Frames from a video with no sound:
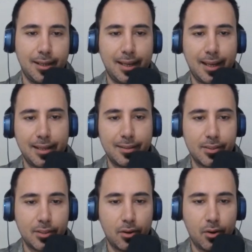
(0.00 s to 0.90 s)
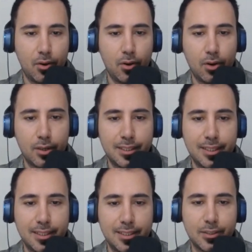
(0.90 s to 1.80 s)
And RT
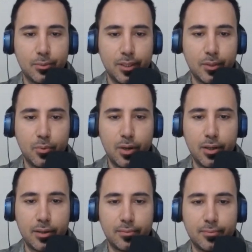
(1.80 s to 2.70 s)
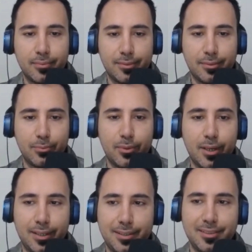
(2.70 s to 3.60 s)
is only 1,
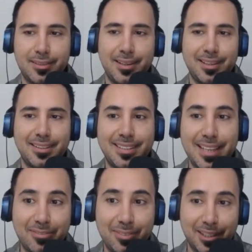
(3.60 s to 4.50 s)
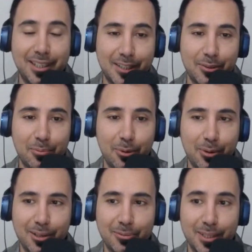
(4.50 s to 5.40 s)
right? Definitely there are
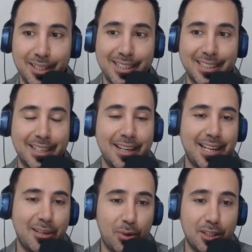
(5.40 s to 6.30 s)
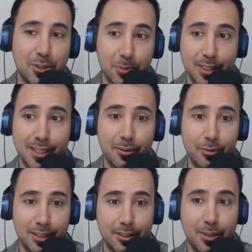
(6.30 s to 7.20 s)
more, because Once we're done
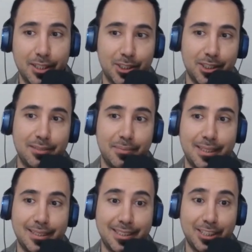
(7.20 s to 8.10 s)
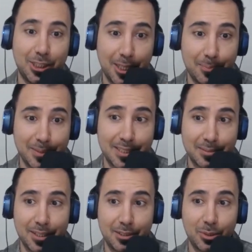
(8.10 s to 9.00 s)
with the question, because the shape is
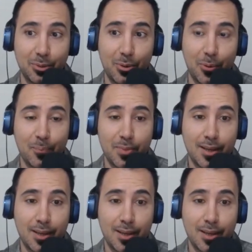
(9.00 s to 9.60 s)
symmetrical,